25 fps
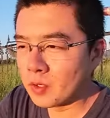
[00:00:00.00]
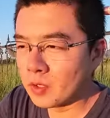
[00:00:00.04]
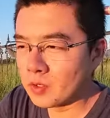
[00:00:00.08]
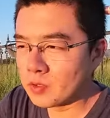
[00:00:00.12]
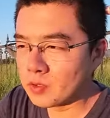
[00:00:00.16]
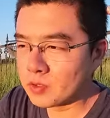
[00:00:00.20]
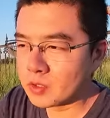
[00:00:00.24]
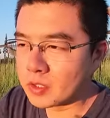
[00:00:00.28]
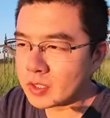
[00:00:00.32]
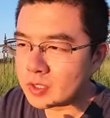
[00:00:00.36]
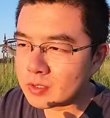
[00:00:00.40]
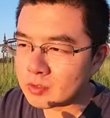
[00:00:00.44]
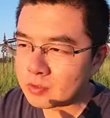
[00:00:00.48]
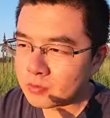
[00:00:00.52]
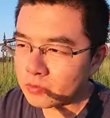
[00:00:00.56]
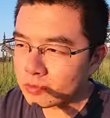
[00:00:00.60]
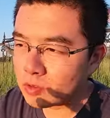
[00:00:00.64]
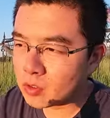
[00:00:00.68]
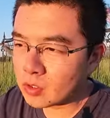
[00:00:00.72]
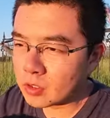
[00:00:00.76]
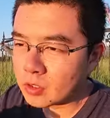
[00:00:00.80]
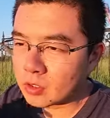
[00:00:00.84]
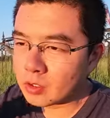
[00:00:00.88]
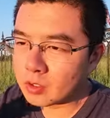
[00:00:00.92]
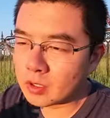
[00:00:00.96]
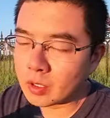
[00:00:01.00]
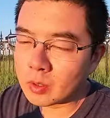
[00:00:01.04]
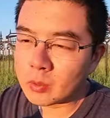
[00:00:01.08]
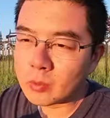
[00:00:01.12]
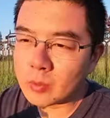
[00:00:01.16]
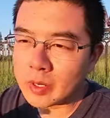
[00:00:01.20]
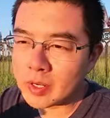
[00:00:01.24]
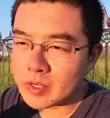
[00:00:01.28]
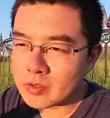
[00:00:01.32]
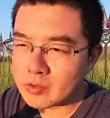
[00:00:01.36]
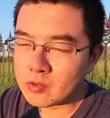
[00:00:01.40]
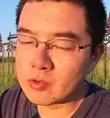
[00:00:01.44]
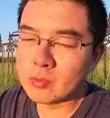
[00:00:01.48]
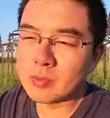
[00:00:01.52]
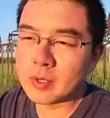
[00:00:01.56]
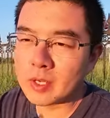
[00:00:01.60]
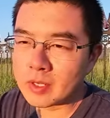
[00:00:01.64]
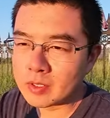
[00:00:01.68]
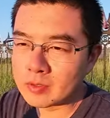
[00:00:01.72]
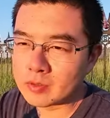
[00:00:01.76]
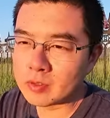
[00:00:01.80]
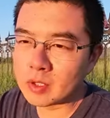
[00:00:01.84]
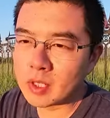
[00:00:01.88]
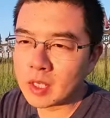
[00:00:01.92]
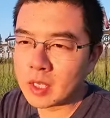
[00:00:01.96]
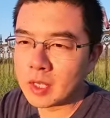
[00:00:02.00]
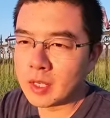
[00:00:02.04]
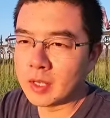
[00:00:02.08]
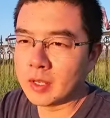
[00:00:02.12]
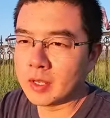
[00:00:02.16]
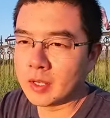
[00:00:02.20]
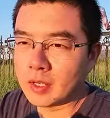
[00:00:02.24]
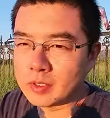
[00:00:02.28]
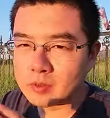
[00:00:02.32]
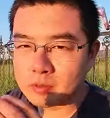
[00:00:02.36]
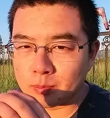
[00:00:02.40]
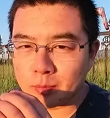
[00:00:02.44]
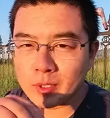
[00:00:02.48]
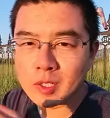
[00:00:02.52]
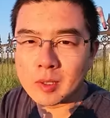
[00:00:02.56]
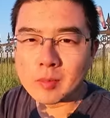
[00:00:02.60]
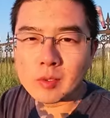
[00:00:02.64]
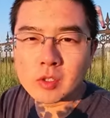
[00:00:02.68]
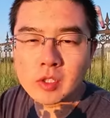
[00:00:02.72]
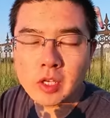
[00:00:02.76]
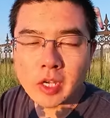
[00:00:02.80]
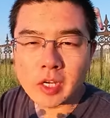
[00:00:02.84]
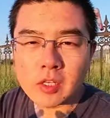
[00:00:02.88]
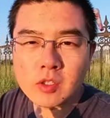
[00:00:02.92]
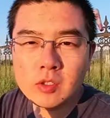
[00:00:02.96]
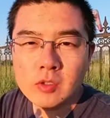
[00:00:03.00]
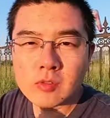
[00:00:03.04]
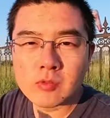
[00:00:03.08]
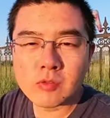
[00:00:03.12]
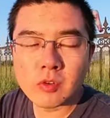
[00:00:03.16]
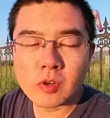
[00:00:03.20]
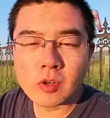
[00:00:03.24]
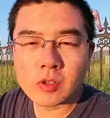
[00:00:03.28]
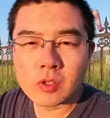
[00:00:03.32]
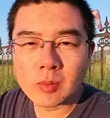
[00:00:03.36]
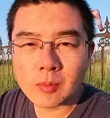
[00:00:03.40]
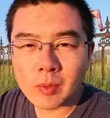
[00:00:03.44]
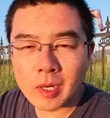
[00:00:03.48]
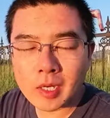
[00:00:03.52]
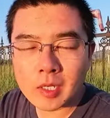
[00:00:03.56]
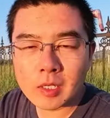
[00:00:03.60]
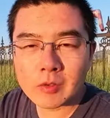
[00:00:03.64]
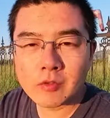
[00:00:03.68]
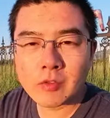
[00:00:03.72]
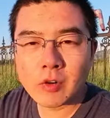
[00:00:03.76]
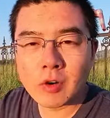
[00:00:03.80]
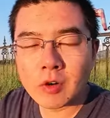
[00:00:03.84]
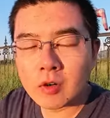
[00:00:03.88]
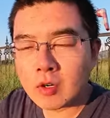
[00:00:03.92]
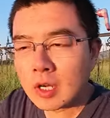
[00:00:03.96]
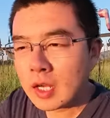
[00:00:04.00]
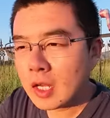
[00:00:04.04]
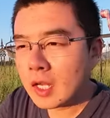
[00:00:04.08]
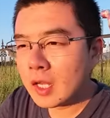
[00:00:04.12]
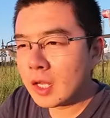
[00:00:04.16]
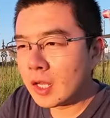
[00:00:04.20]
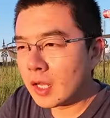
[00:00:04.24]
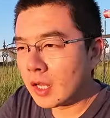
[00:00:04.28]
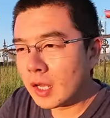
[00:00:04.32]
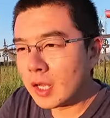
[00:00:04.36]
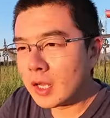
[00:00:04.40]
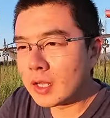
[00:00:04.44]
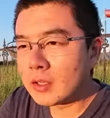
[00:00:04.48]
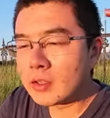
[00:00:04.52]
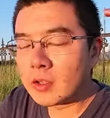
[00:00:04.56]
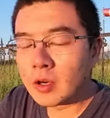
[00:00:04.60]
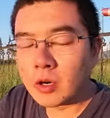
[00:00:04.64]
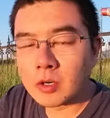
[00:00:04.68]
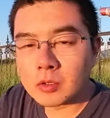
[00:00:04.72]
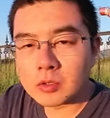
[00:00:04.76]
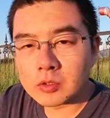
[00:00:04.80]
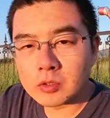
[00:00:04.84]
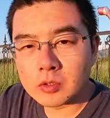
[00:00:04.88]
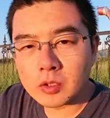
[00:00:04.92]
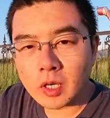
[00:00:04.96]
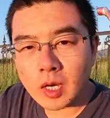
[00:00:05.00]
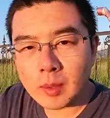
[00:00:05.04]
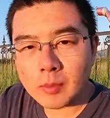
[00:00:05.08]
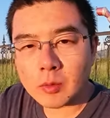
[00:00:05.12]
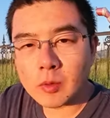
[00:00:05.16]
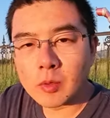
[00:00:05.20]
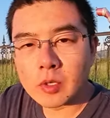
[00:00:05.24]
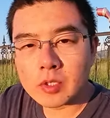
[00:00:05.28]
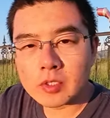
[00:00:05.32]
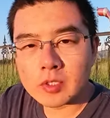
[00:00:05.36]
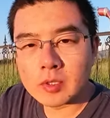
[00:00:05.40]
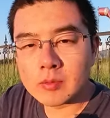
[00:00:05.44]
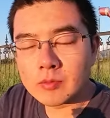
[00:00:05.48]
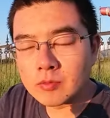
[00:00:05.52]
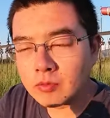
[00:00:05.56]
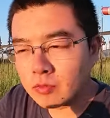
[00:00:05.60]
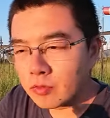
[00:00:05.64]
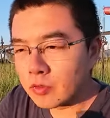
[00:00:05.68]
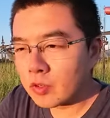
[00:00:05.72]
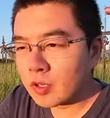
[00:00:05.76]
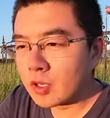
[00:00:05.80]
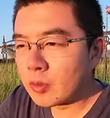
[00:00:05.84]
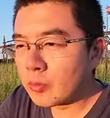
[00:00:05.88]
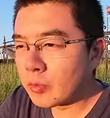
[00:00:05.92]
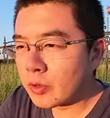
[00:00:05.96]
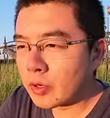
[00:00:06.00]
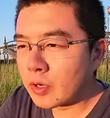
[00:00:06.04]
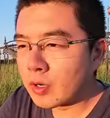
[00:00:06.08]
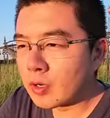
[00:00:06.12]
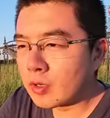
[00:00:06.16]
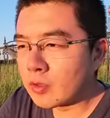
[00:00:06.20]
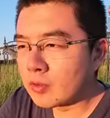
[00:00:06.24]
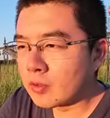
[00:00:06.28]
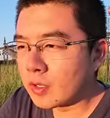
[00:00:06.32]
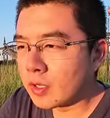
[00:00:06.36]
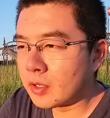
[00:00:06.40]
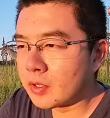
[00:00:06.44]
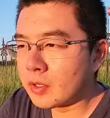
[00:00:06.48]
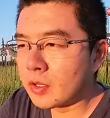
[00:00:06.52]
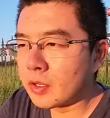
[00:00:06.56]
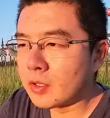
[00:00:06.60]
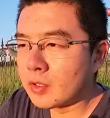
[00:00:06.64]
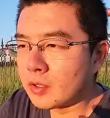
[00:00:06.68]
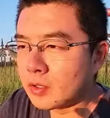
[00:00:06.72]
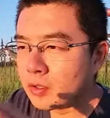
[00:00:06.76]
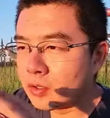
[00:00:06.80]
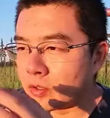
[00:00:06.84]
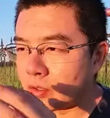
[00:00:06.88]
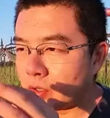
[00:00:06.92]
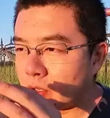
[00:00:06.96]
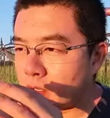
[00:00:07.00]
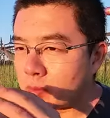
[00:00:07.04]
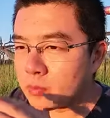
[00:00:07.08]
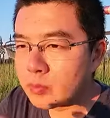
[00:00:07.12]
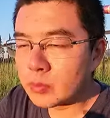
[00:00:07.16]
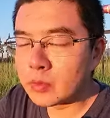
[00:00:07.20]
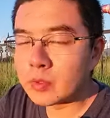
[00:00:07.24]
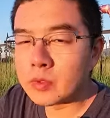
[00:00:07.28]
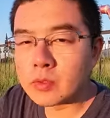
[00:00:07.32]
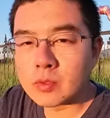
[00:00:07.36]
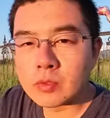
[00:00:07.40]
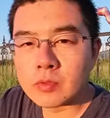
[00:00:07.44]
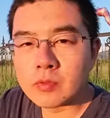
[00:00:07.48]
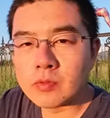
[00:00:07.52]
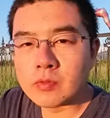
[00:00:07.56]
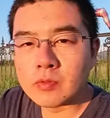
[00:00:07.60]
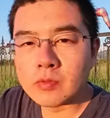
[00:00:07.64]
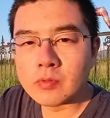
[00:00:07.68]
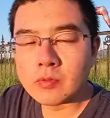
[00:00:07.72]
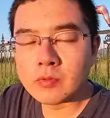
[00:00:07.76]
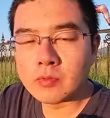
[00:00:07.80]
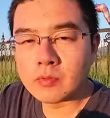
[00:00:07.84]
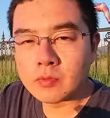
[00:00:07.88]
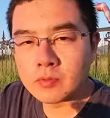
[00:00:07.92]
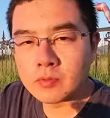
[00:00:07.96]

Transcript: because this vertical arrangement has better protection for the microphone, and they also upgrade some firmware that it can improve